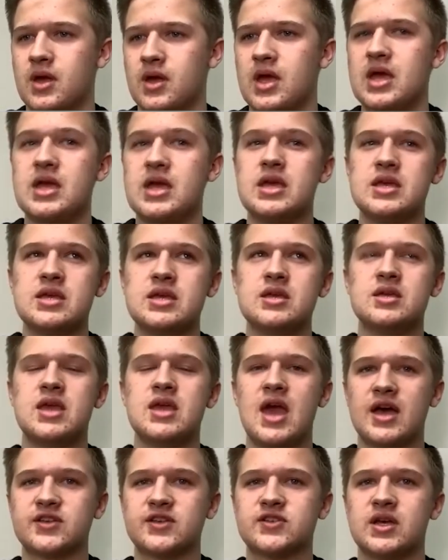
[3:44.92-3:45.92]

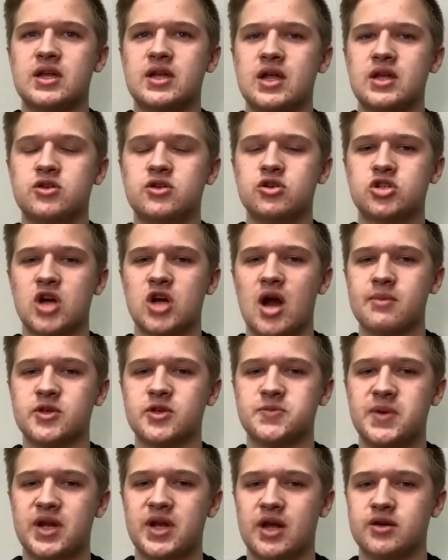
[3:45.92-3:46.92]
Yes, and Ducharme has
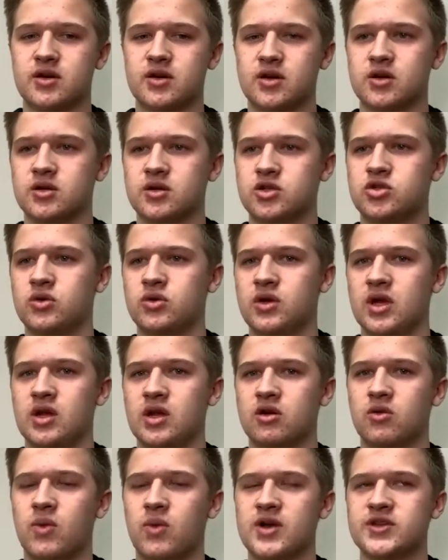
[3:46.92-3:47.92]
been under Julien,
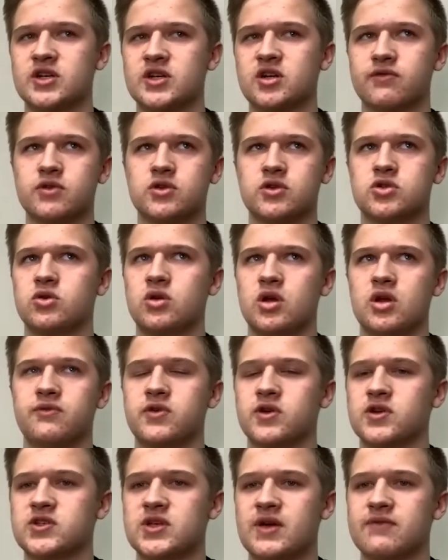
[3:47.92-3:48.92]
or was under Julien,
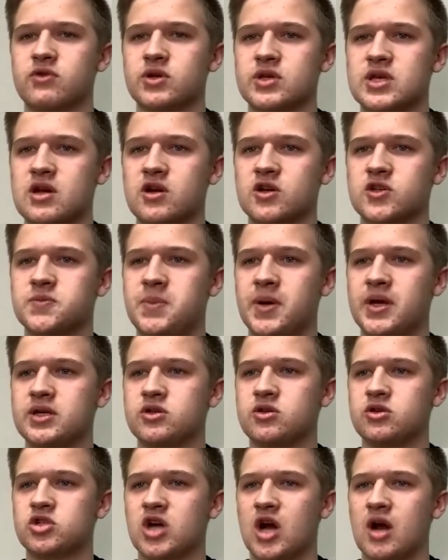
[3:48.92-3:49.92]
for several years, but
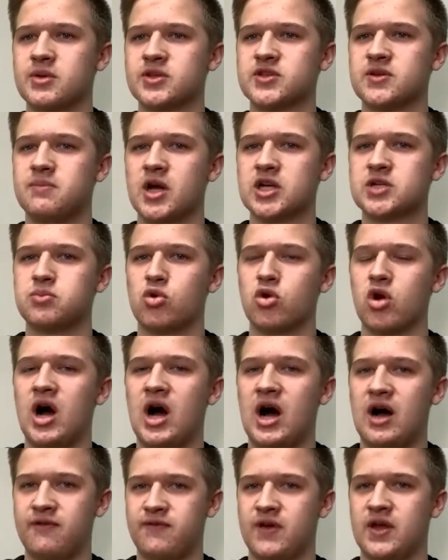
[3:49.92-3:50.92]
Ducharme is a much more
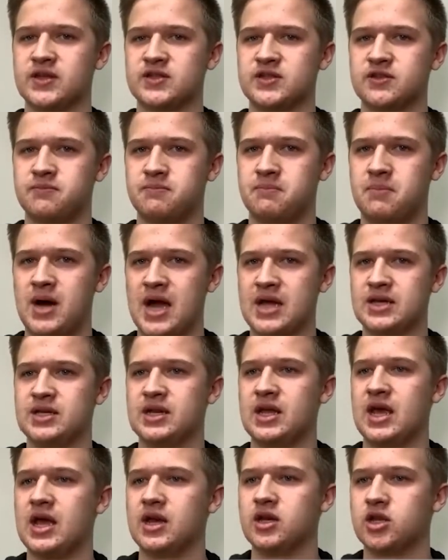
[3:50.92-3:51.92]
offensive-minded
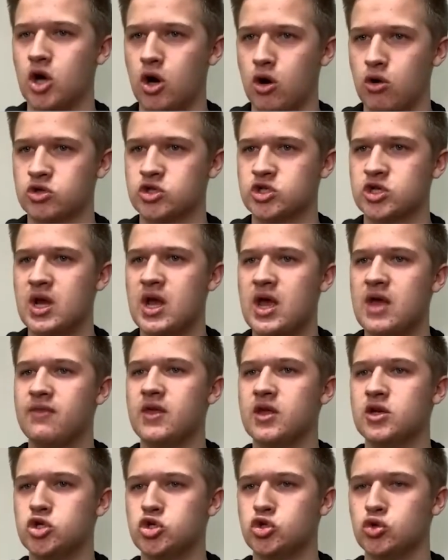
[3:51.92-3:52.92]
head coach
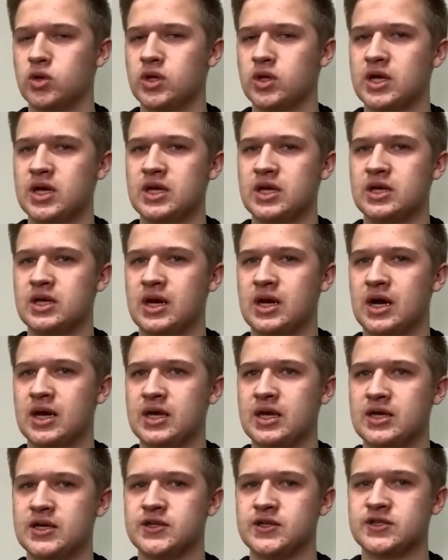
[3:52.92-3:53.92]
than Julien
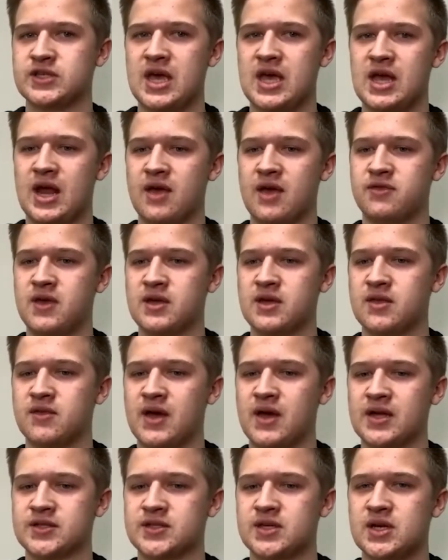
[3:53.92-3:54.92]
is, and I think
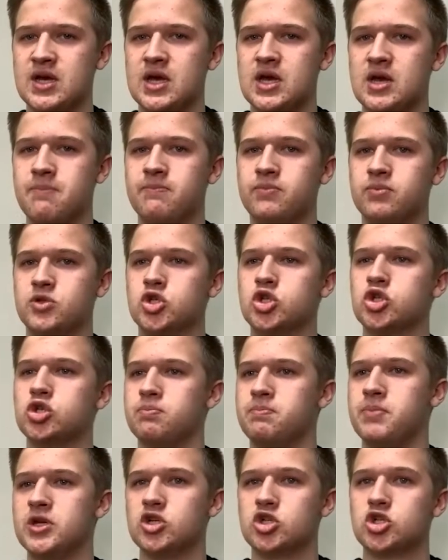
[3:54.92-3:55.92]
that's
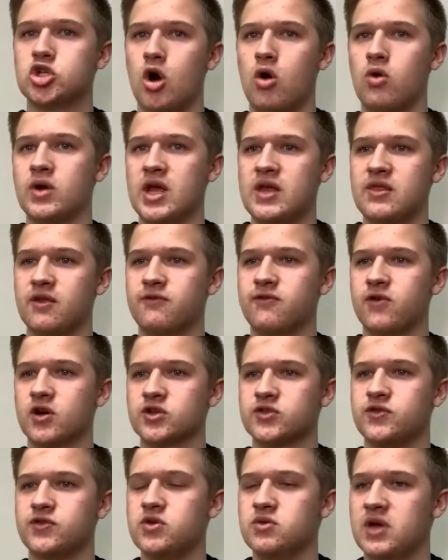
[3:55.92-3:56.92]
been shown in the
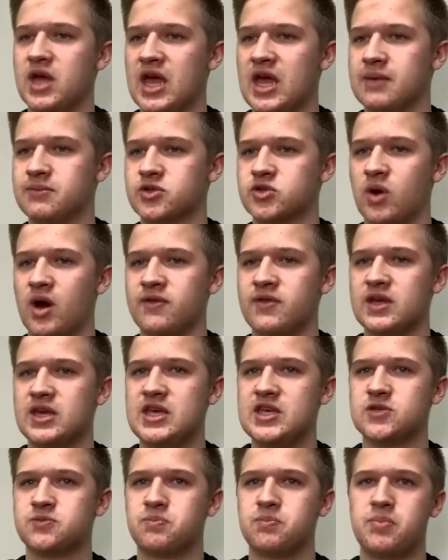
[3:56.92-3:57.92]
first few games. So I think
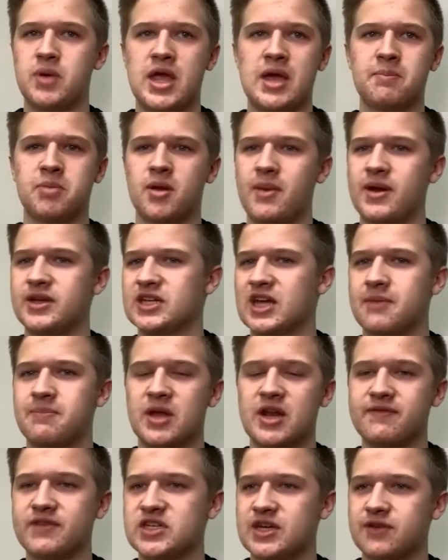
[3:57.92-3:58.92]
he's implementing a bit
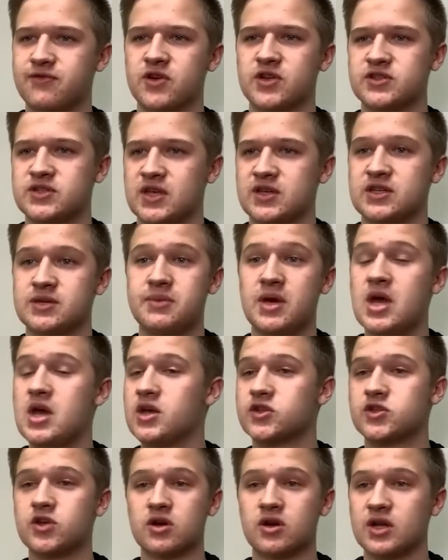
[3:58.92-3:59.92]
of a different system.
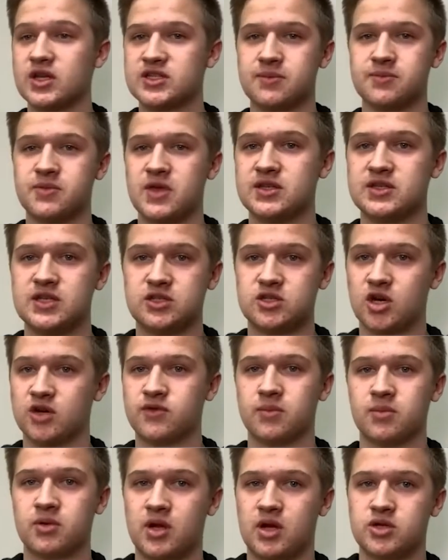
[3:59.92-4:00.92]
Certainly some he took
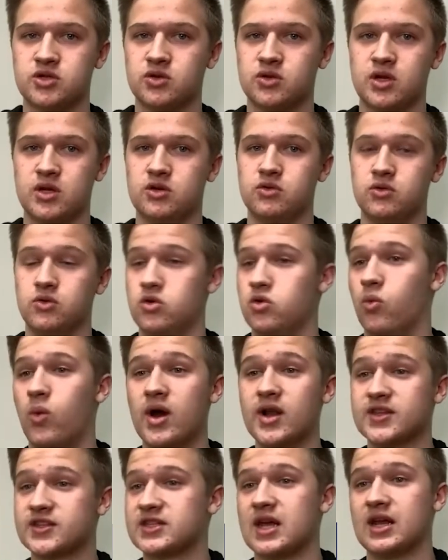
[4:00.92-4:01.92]
from Claude Julien, who won
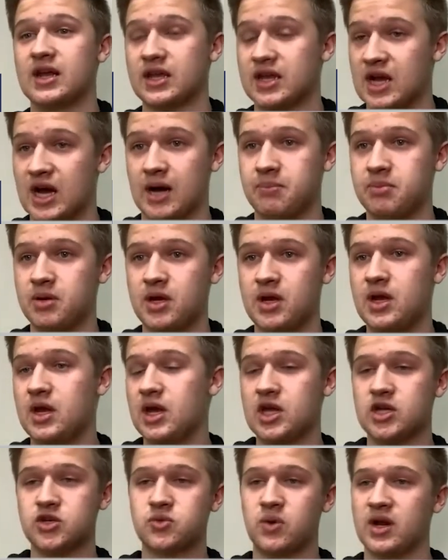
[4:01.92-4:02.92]
a Stanley Cup
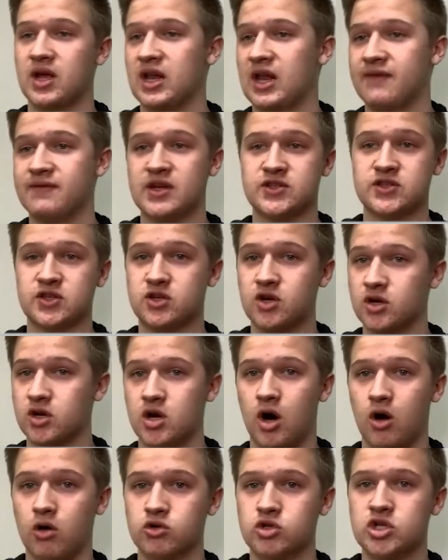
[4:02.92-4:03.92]
in 2011. He's a good
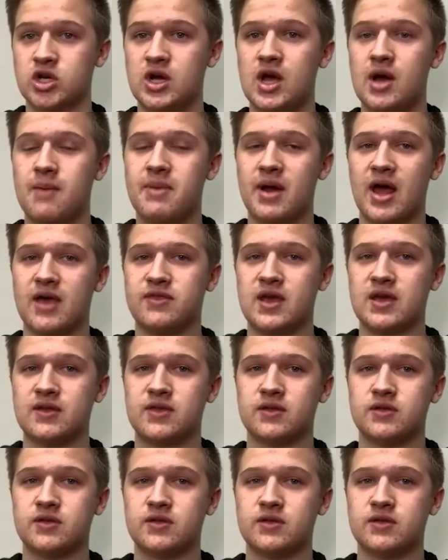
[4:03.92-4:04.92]
coach, but I think
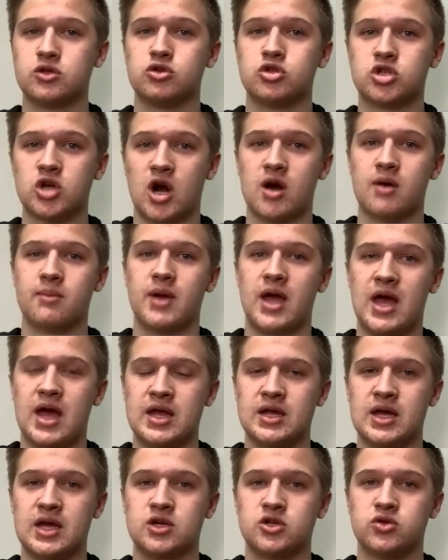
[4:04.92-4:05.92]
that the Ducharme
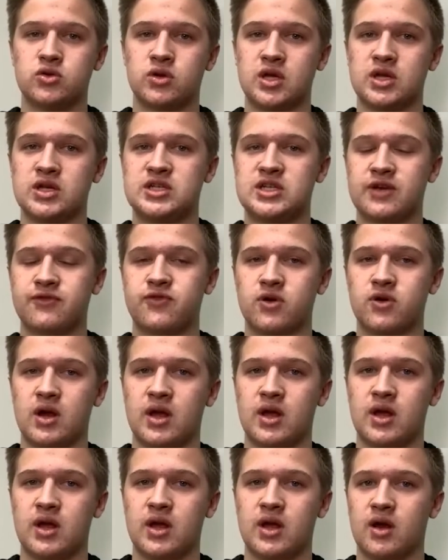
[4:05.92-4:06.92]
and Julien differ
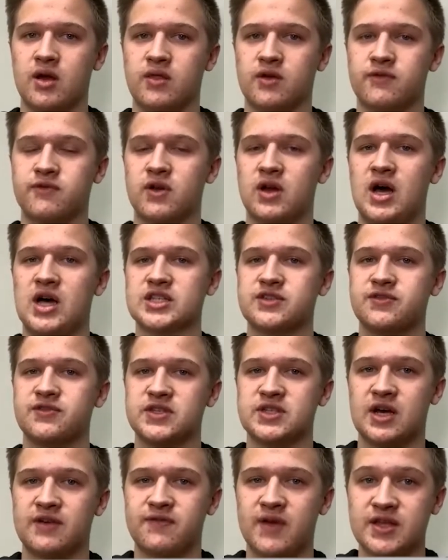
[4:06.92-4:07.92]
in their
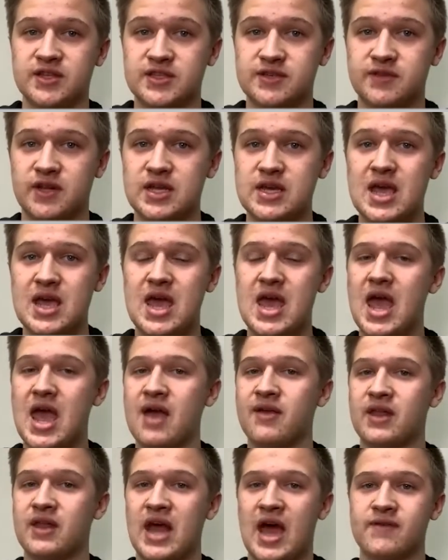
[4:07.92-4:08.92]
philosophies offensively,
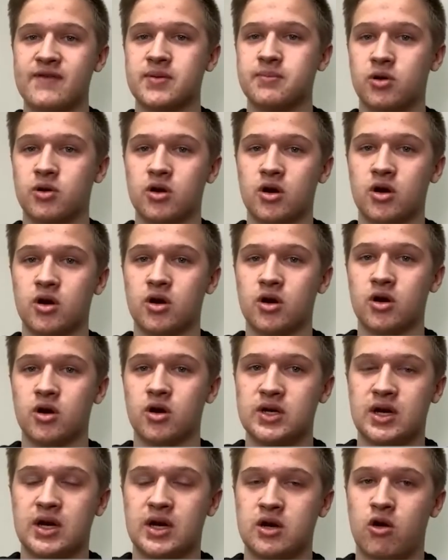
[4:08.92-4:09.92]
and then having Burrows
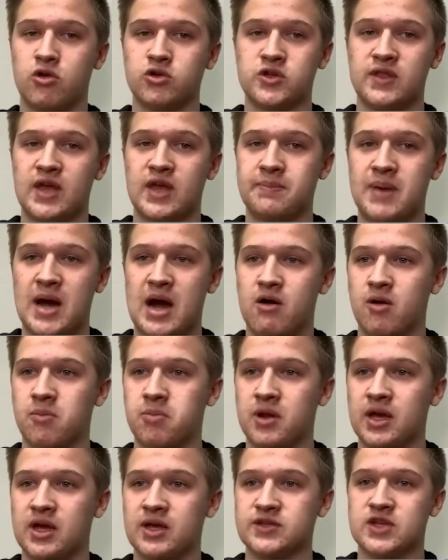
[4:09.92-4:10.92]
coaching that power
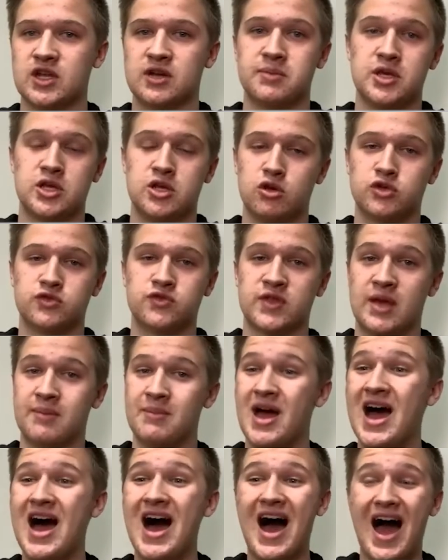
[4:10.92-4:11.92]
play is going to be huge for them.
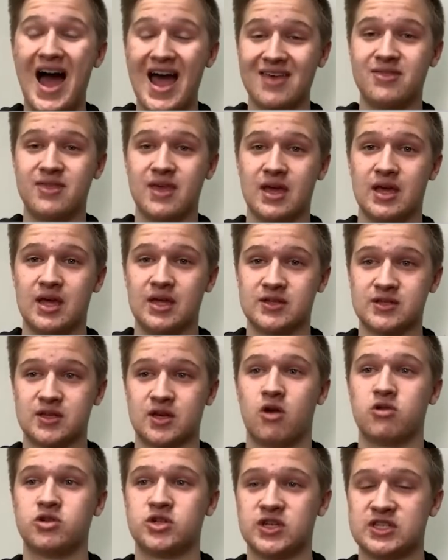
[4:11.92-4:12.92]
I think it's the
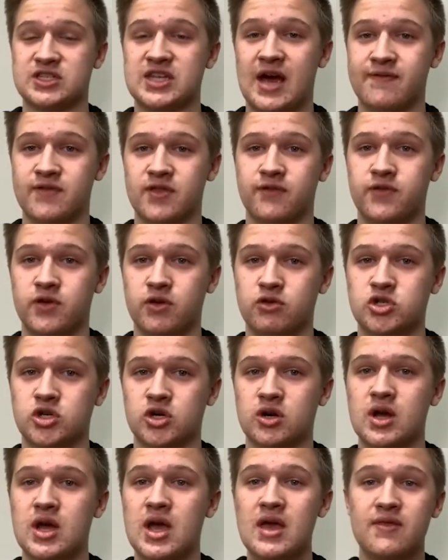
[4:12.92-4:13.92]
coaching staff of the
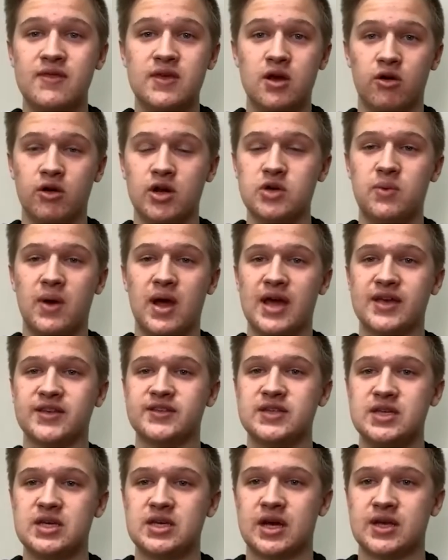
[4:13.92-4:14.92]
future. The only way I
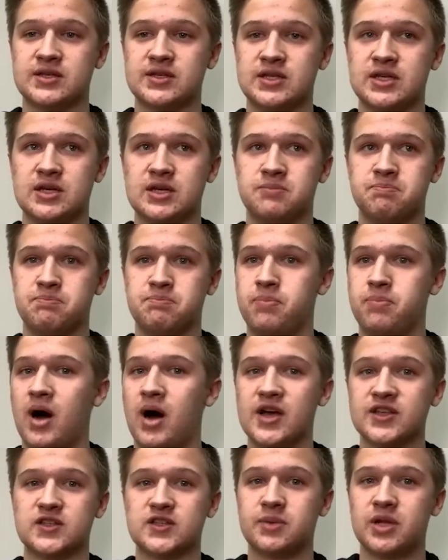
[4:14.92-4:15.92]
see it
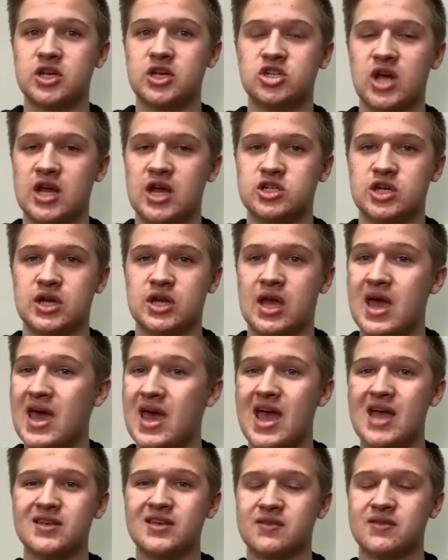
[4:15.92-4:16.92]
possibly changing
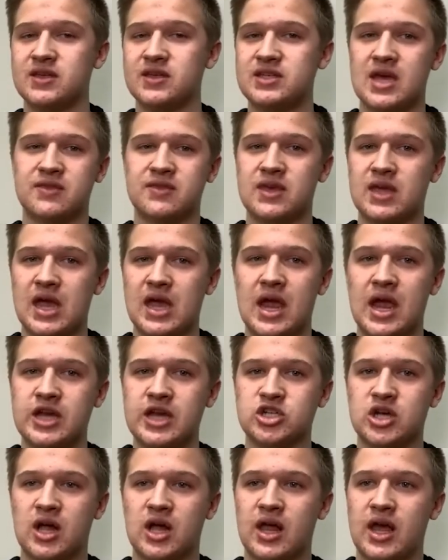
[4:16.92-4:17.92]
is that they take the
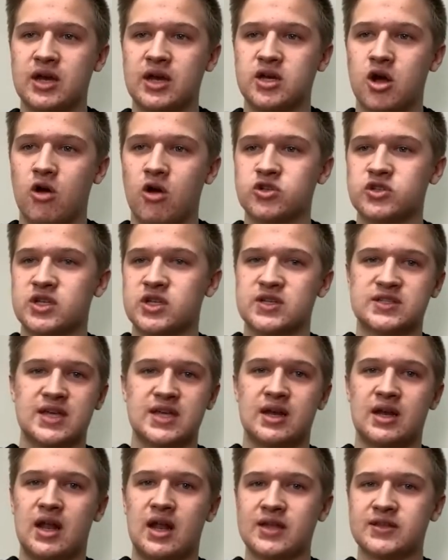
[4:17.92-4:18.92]
AHL head coach that has
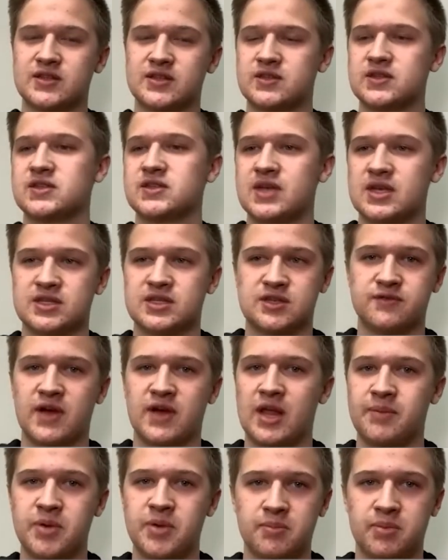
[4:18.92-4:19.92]
had lots of success
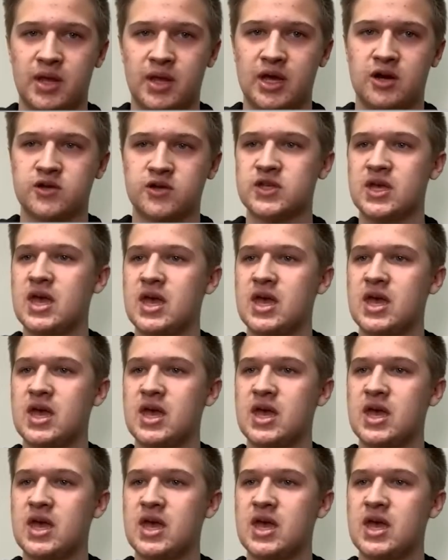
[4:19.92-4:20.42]
developing players,